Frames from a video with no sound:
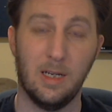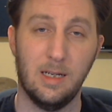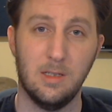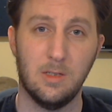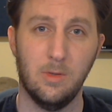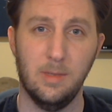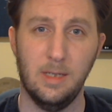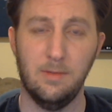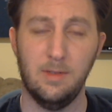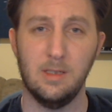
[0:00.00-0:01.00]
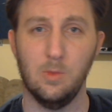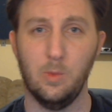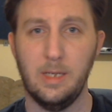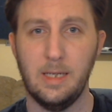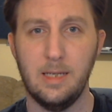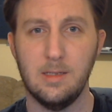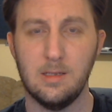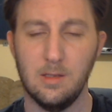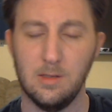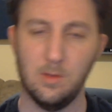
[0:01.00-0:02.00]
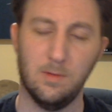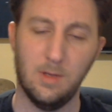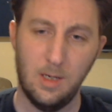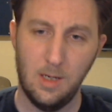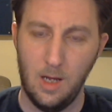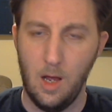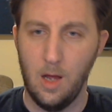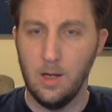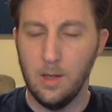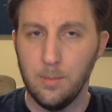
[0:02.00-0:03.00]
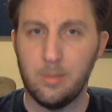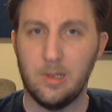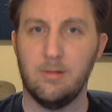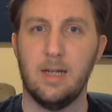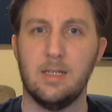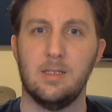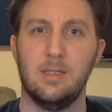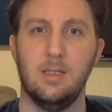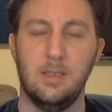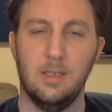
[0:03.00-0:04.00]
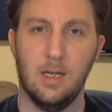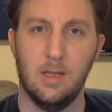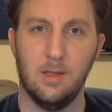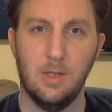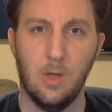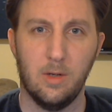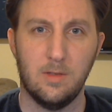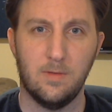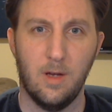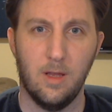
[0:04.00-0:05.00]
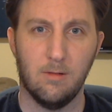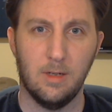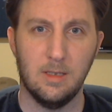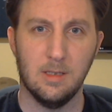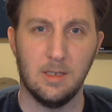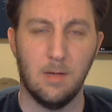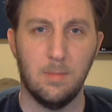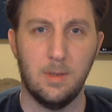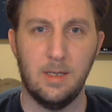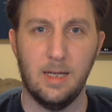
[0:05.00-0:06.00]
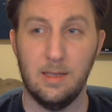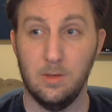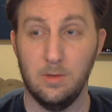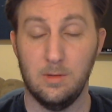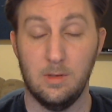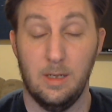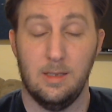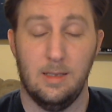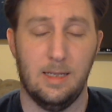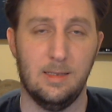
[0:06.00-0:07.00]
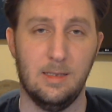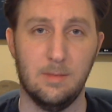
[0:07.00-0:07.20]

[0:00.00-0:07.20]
into in evenings and weekends to sort of progress the knowledge further on into the company and into